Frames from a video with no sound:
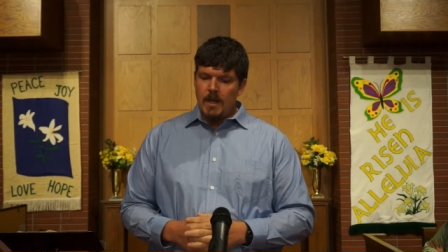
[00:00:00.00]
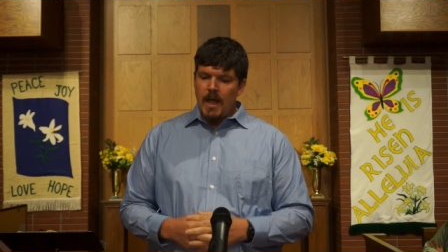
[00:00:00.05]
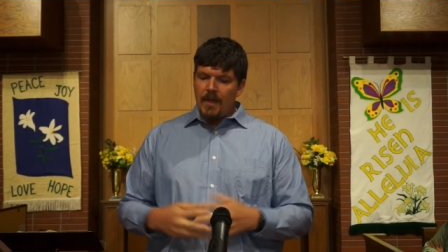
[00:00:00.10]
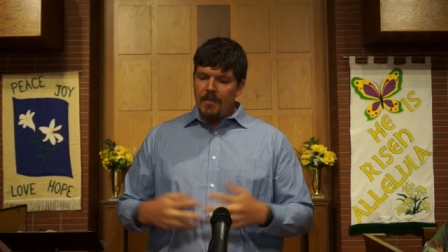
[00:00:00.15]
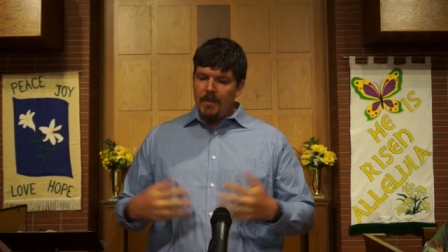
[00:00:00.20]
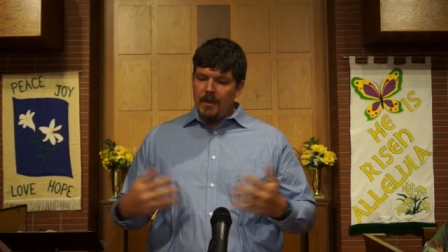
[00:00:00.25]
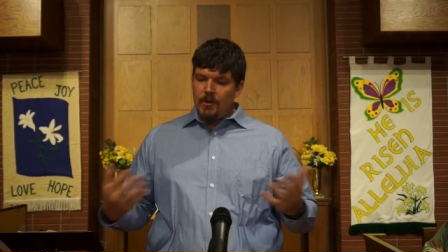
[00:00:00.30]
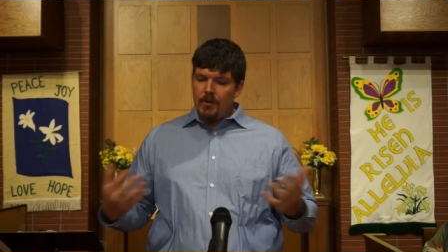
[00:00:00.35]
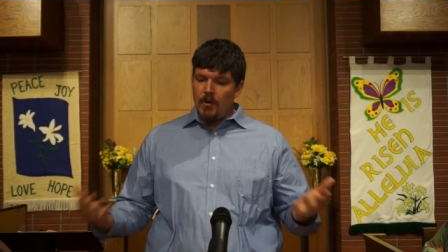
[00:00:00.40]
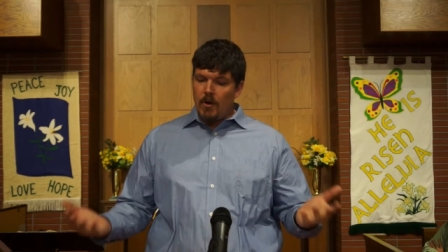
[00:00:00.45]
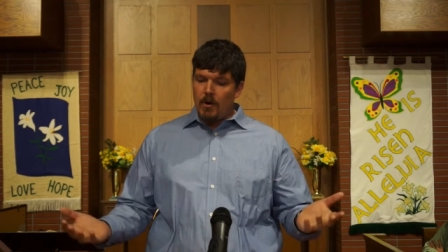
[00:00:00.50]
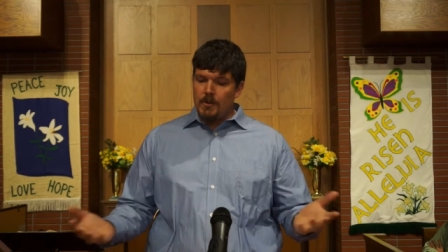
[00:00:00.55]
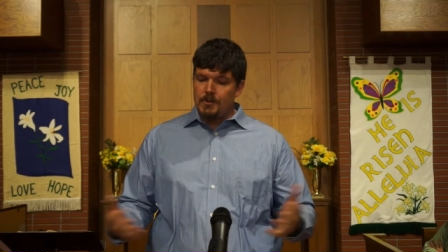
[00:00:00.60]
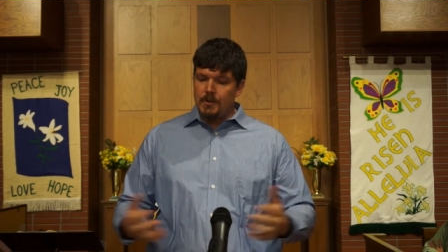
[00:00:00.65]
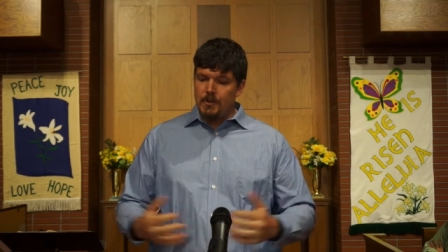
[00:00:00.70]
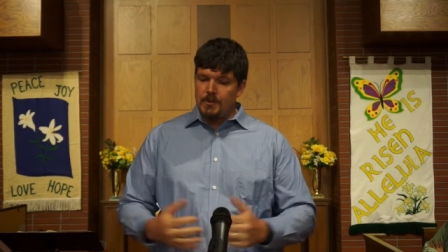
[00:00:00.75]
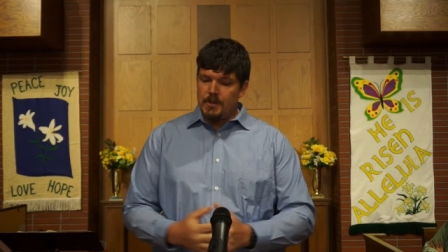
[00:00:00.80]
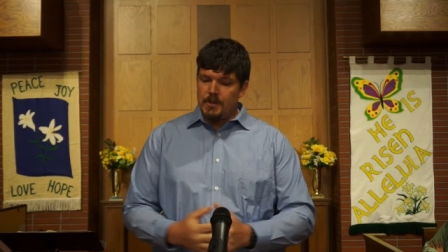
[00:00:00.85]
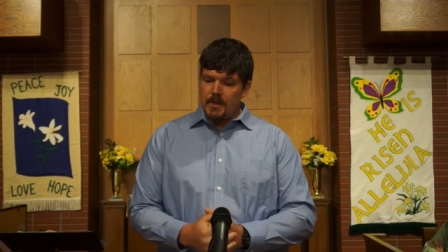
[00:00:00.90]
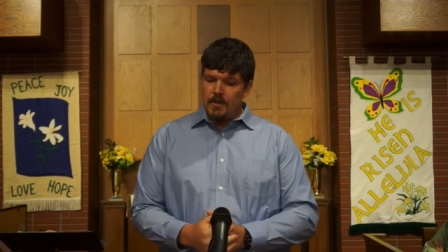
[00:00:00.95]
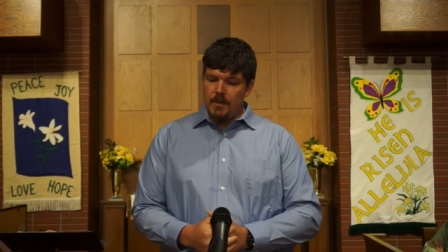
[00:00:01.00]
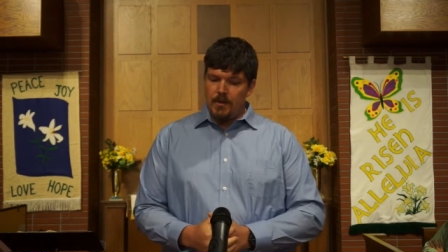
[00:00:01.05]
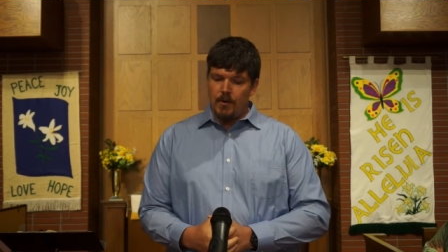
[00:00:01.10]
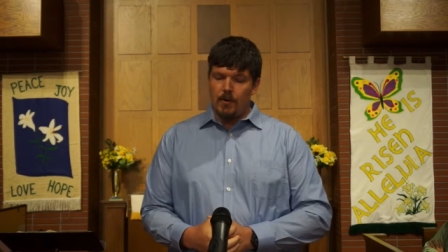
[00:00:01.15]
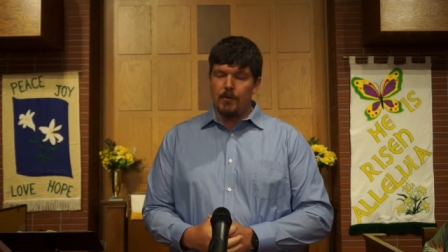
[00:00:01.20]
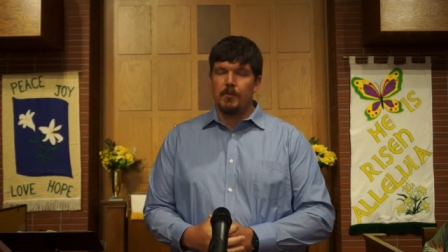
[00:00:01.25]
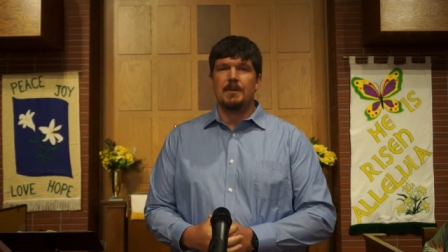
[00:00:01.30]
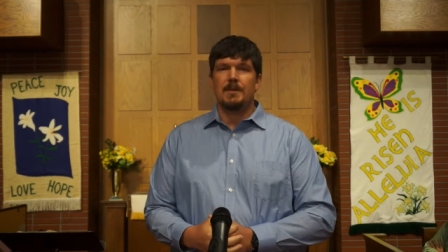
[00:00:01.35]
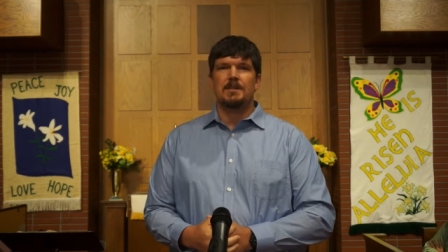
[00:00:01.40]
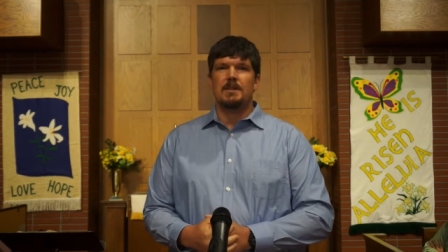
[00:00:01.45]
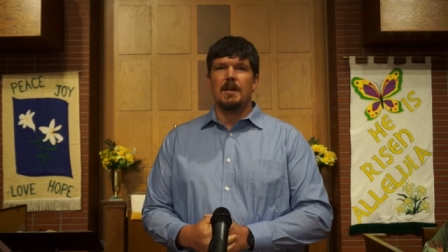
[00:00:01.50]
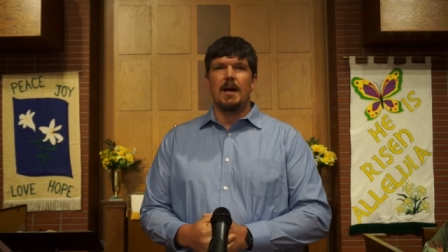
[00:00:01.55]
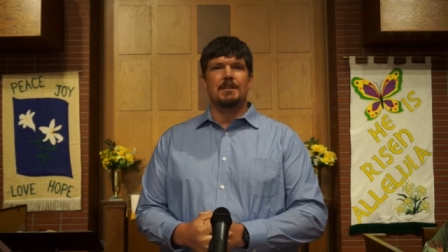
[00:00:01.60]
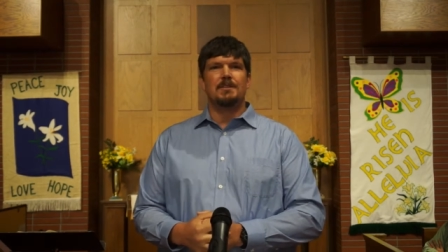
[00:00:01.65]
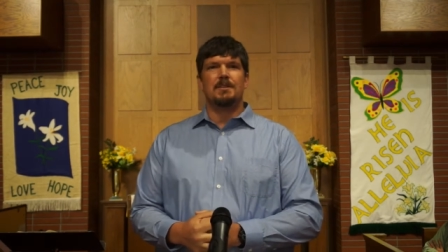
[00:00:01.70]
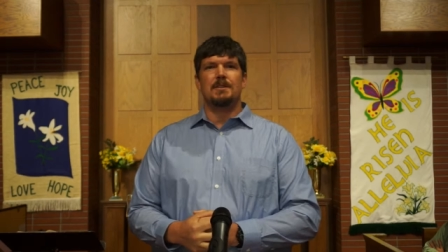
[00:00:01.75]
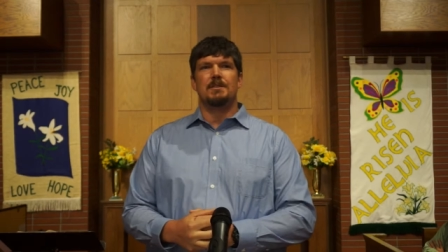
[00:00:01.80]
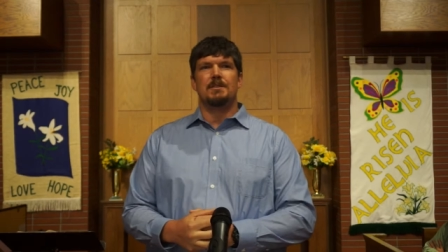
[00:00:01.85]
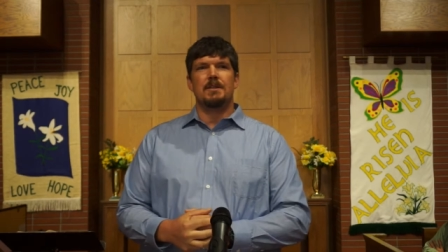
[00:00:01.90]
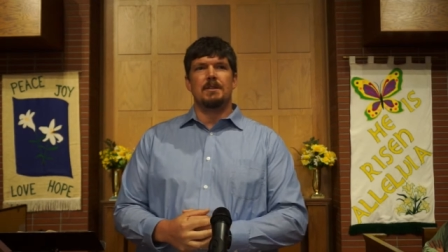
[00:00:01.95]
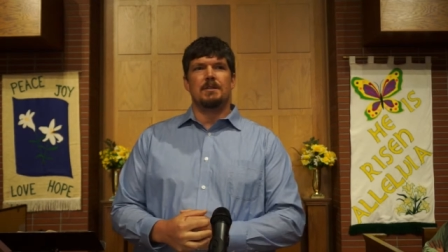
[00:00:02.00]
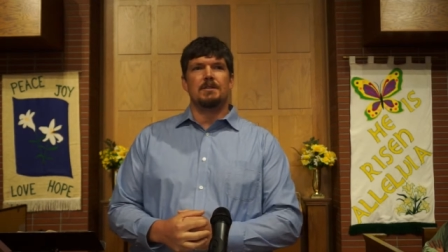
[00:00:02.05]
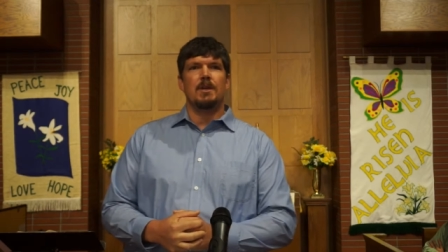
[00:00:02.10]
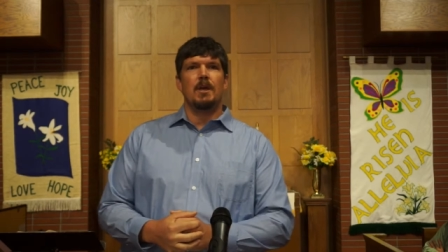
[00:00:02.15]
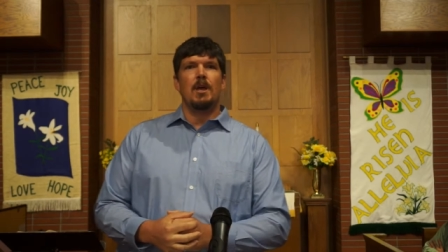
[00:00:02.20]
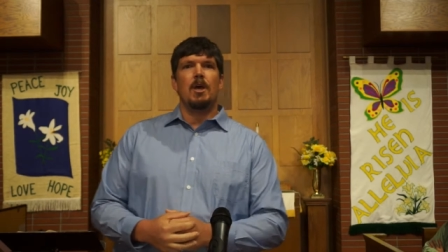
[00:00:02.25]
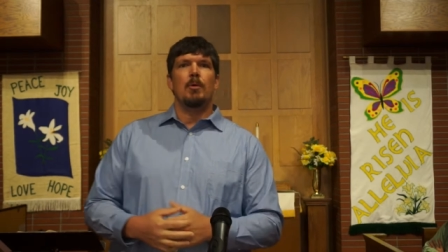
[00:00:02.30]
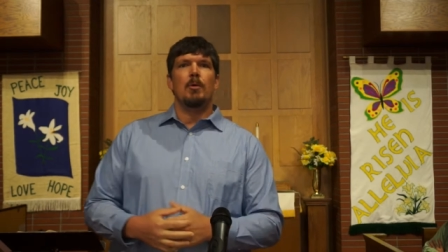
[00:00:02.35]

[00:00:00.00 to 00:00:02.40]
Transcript: I think you also see that the earth is not just this